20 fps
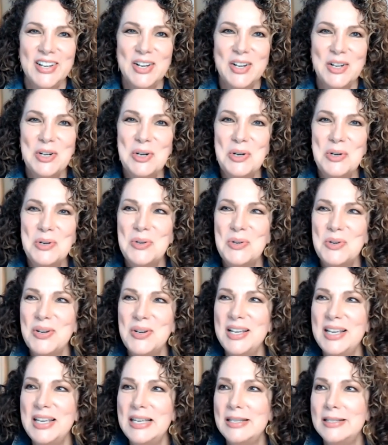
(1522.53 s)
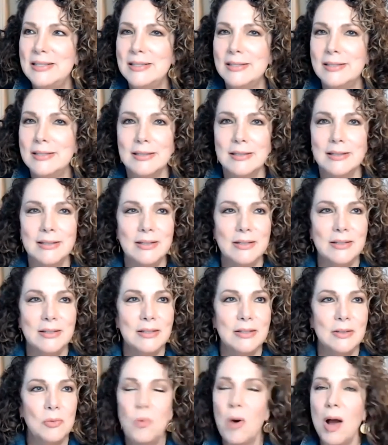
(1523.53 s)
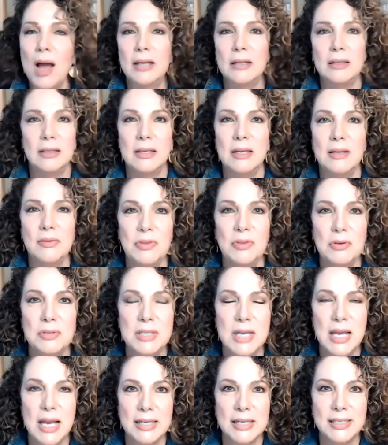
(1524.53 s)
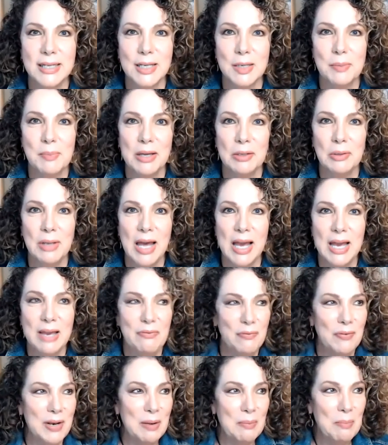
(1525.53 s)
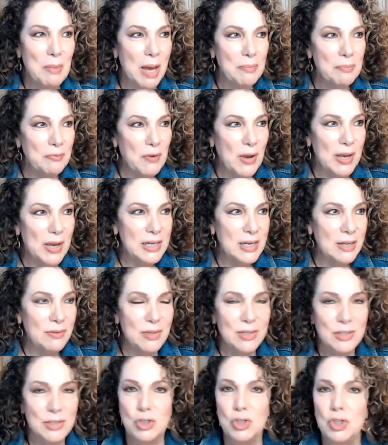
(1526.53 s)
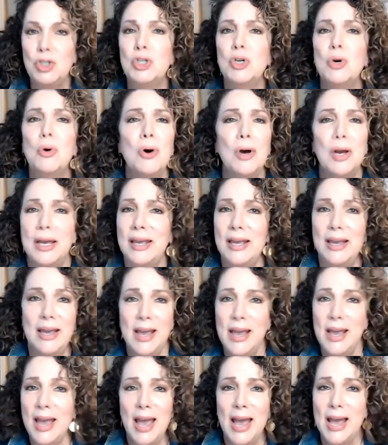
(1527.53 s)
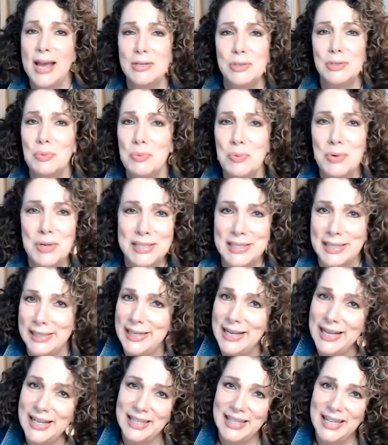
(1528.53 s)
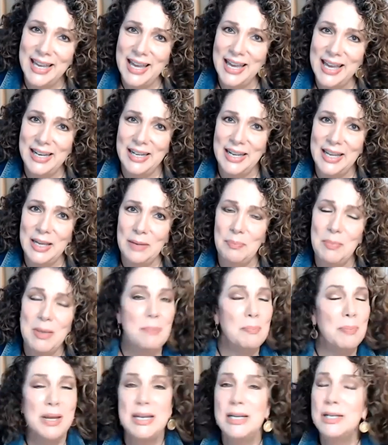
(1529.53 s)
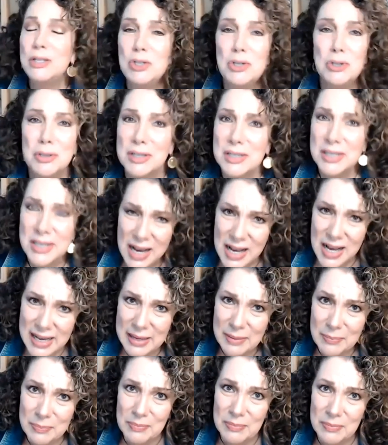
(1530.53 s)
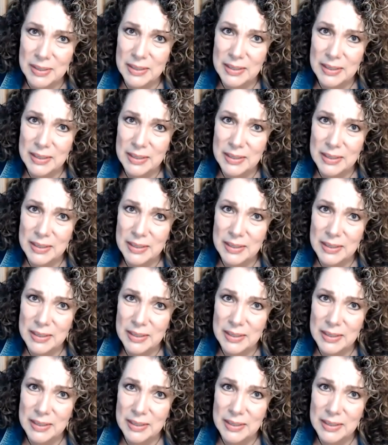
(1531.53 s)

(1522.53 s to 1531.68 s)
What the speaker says: who is wildly enthusiastic about life. And I'm finding this joy has risen again in me, but it took time.